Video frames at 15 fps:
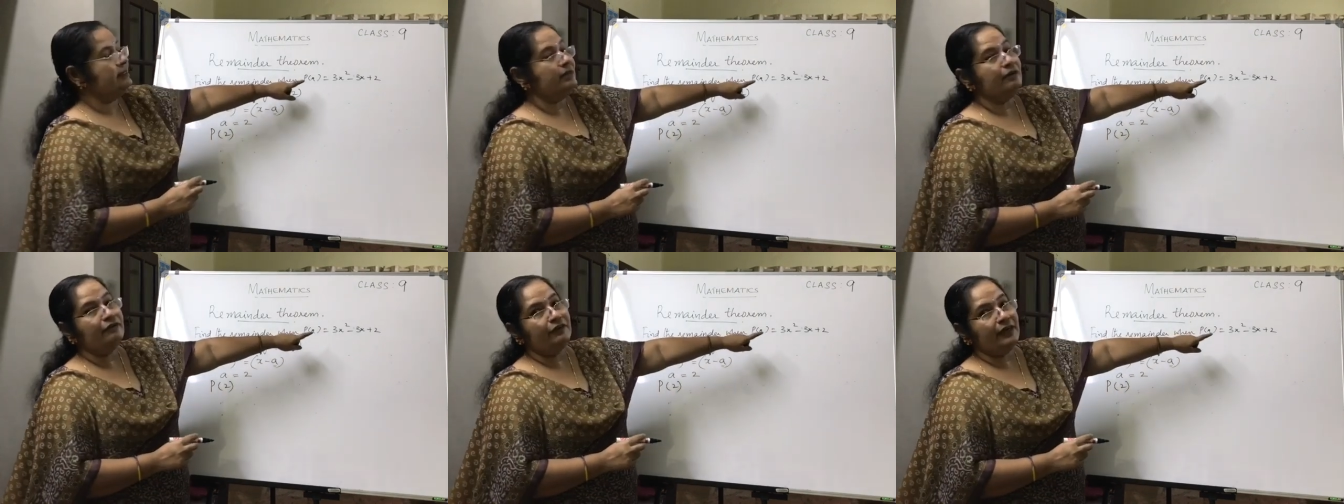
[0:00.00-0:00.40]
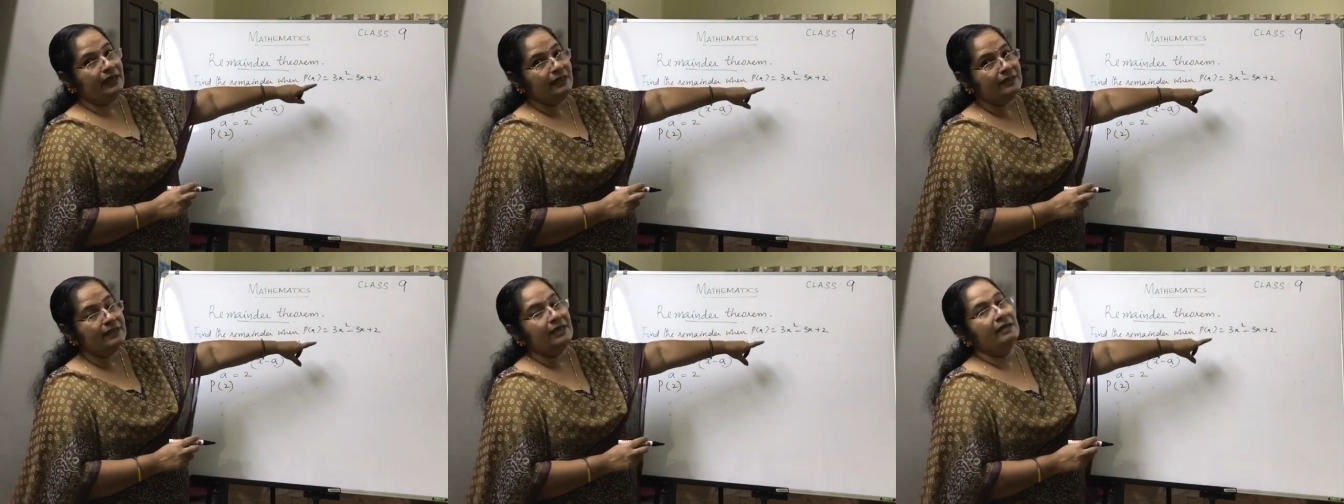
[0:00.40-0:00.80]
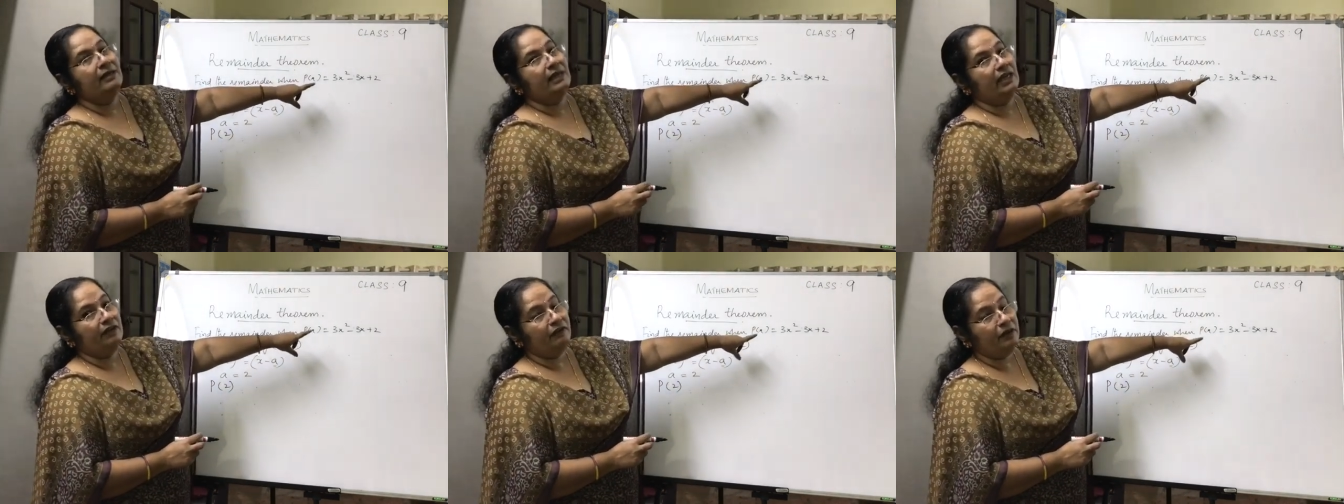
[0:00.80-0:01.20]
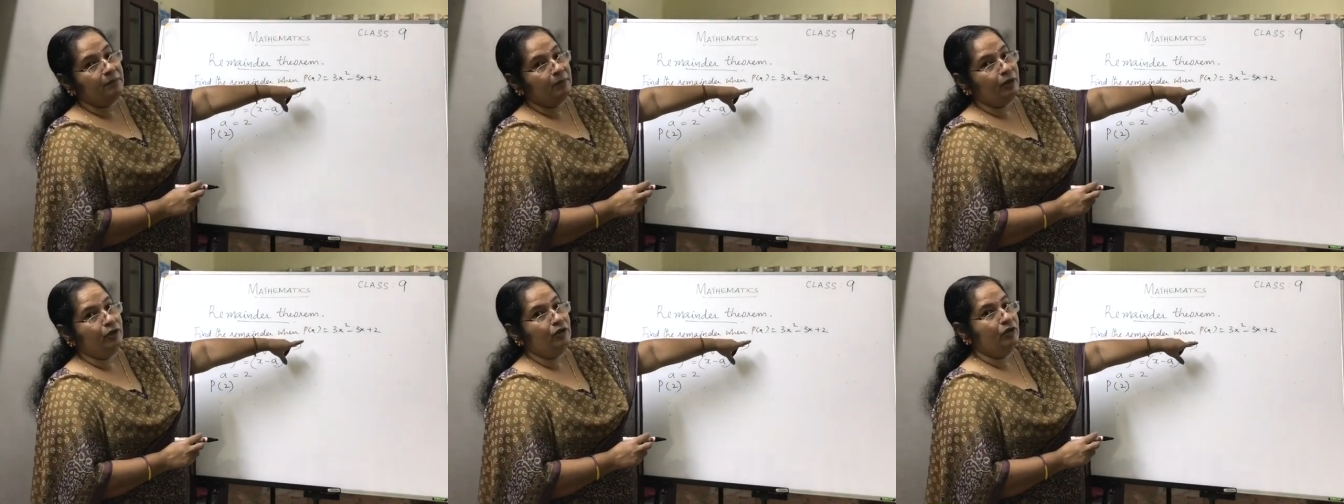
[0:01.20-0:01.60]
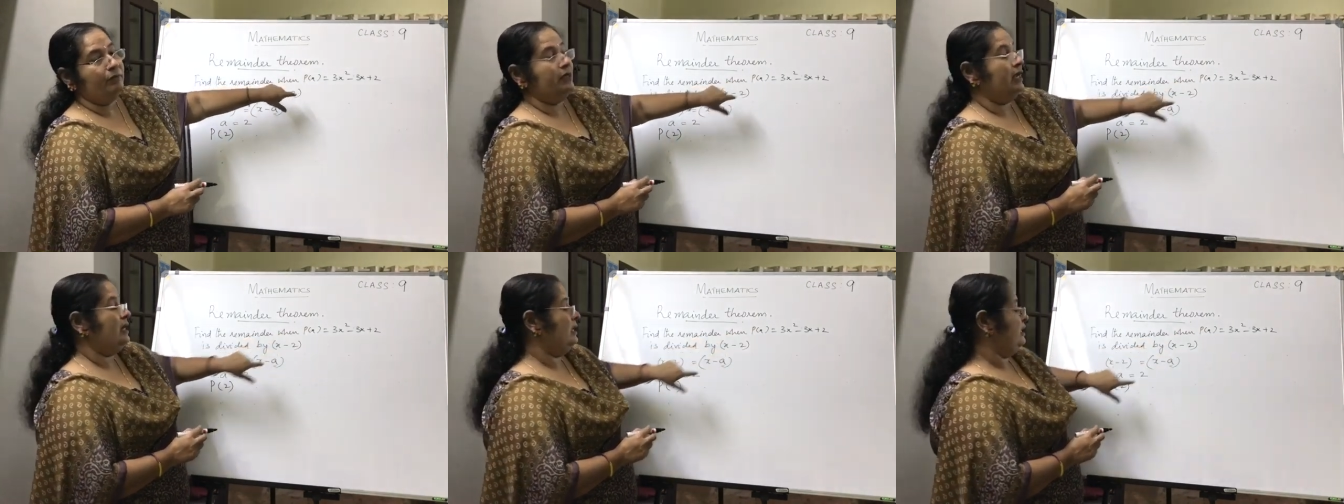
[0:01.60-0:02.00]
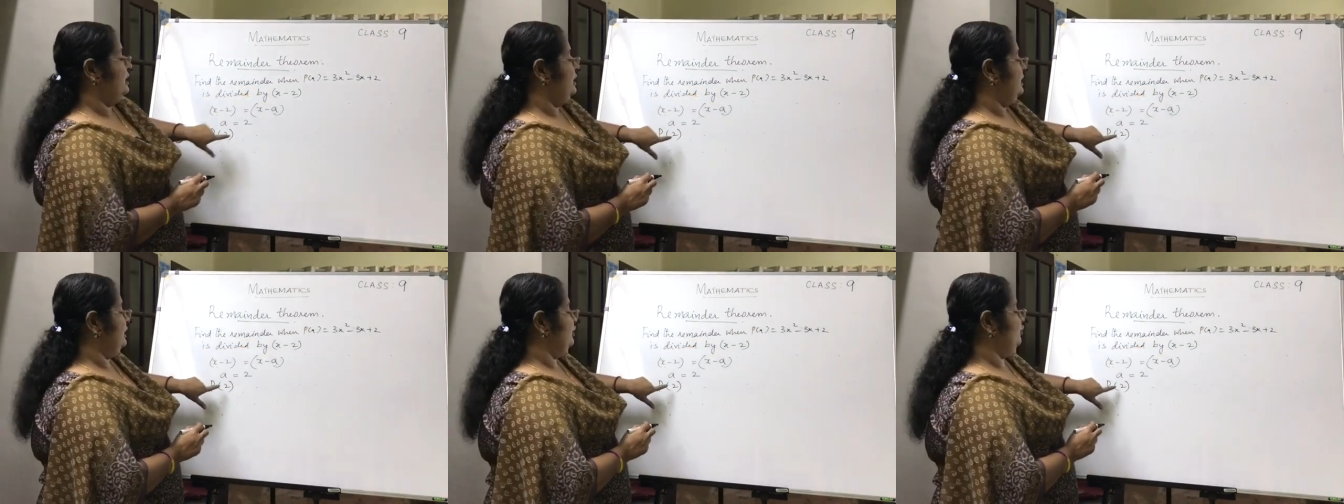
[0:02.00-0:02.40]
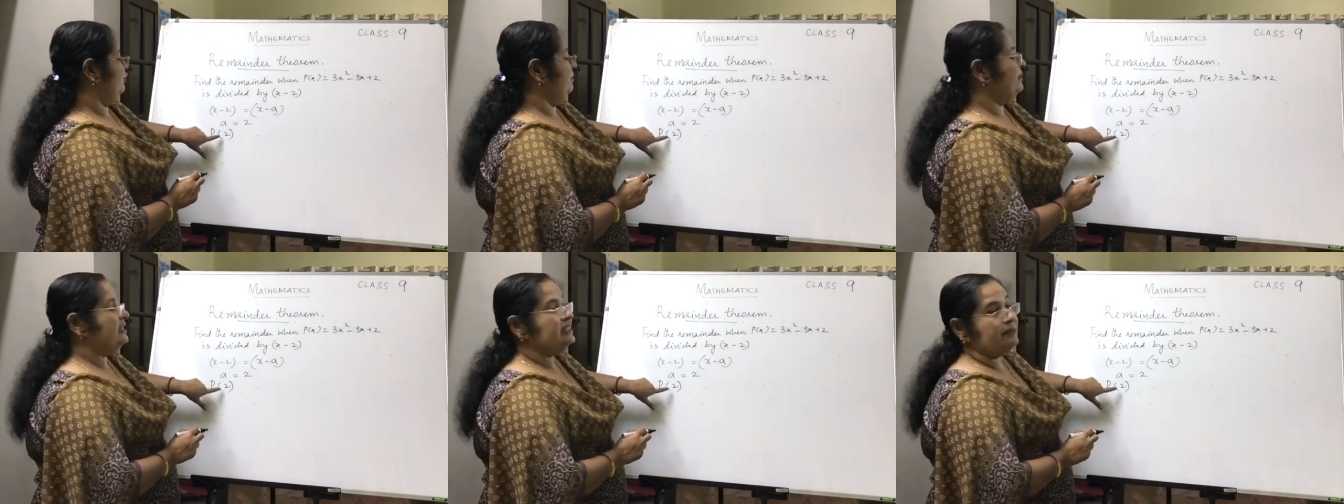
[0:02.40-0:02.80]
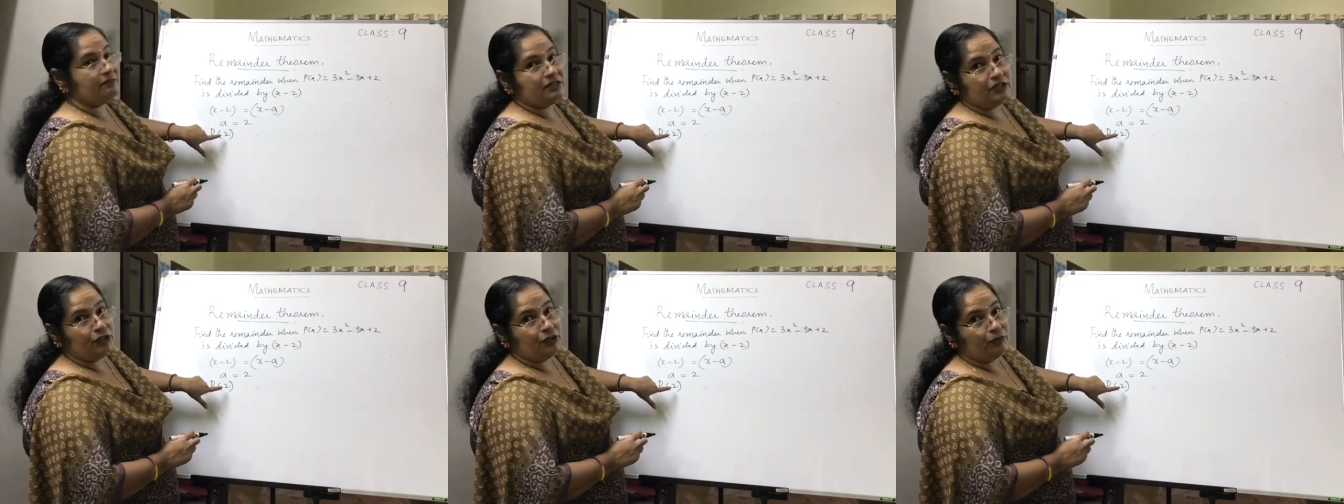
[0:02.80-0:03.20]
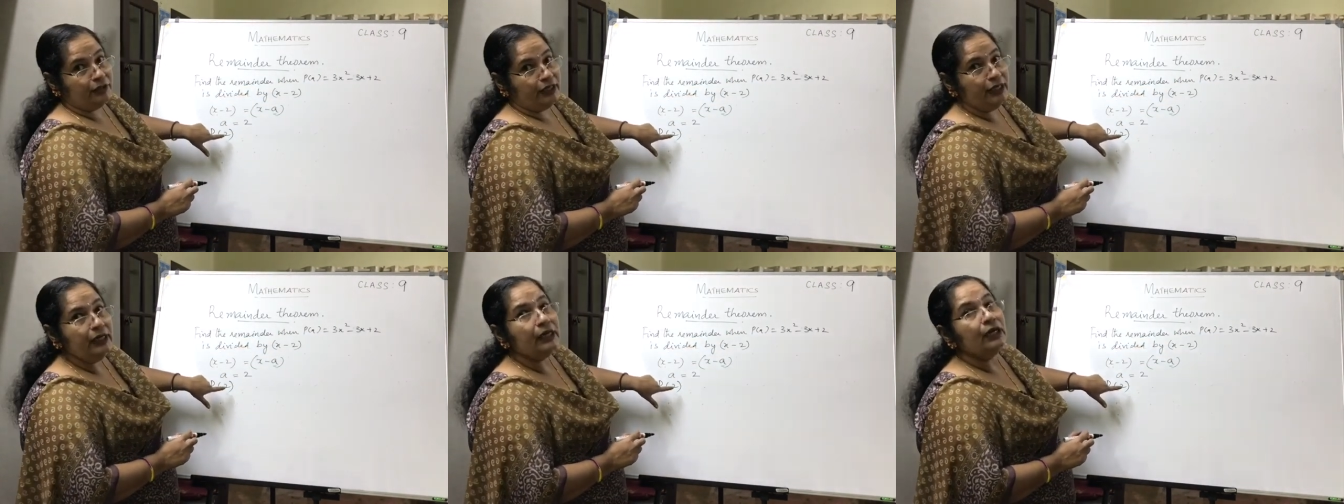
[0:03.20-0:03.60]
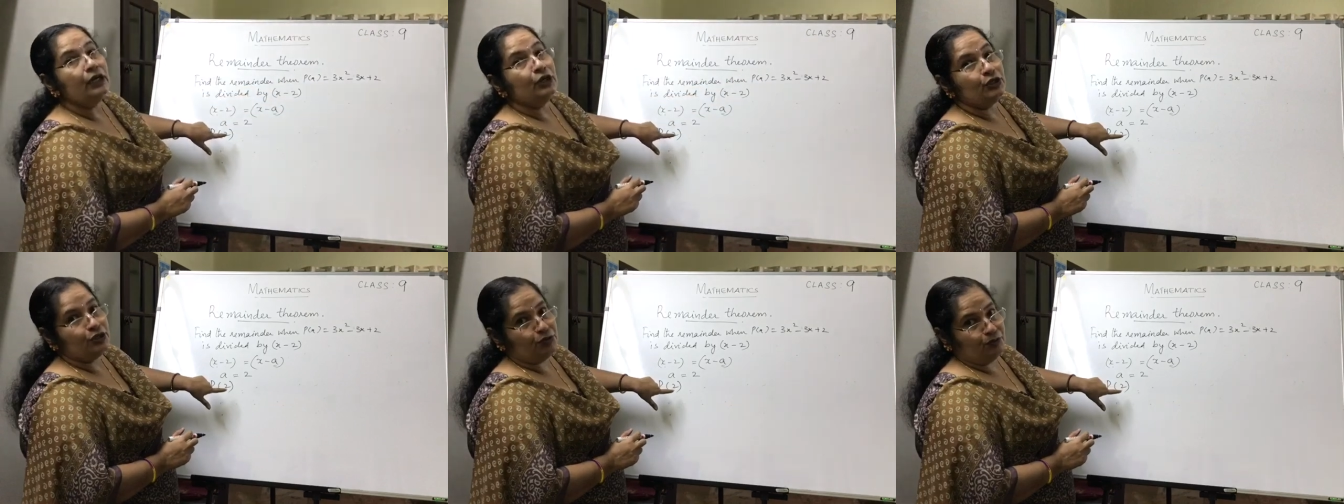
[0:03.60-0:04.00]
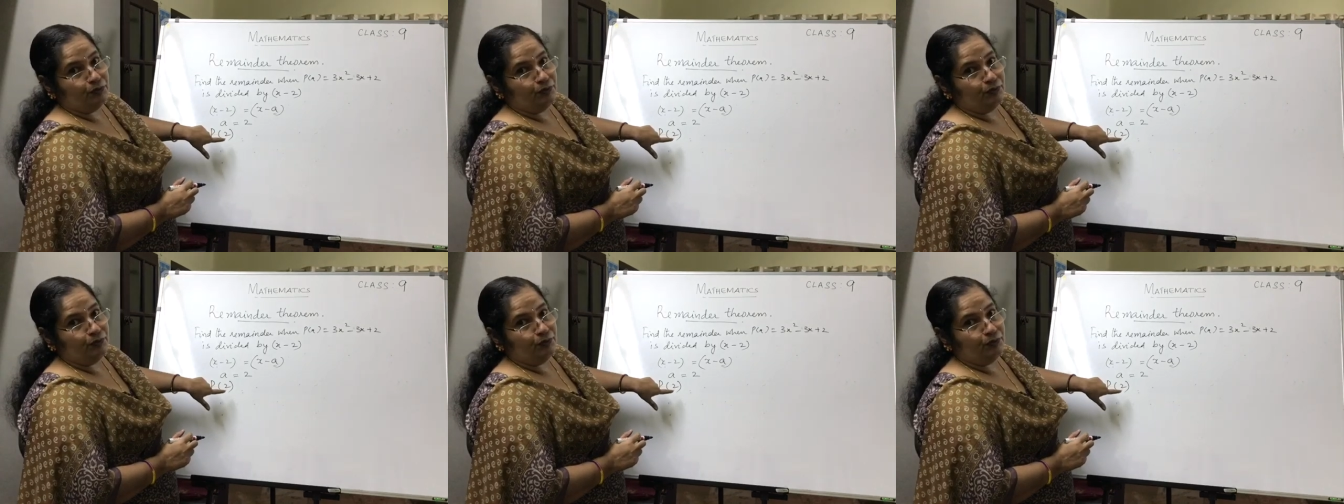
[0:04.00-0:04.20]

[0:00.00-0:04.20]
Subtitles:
of x in the given polynomial, you will be substituting 2.